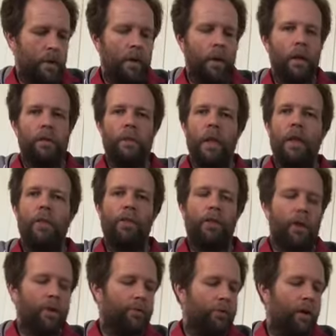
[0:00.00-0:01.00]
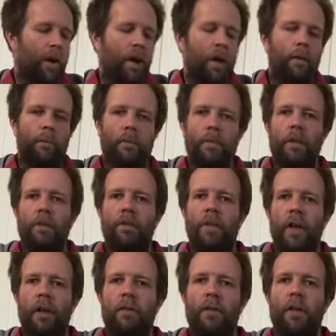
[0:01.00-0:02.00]
And then third fret,
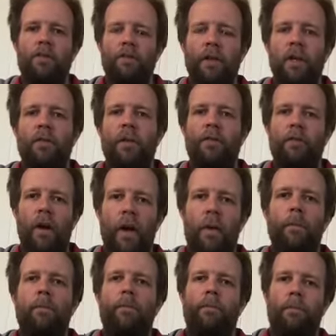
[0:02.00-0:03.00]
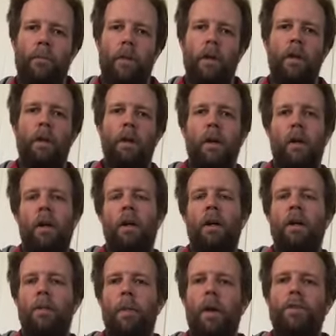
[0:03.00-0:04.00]
second thick string, fifth fret,
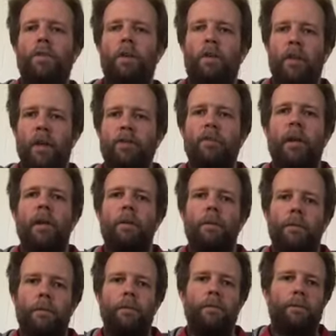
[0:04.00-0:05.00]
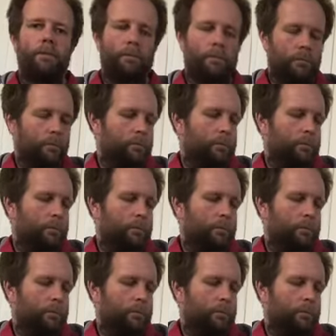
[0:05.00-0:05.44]
and then back to your thick string, and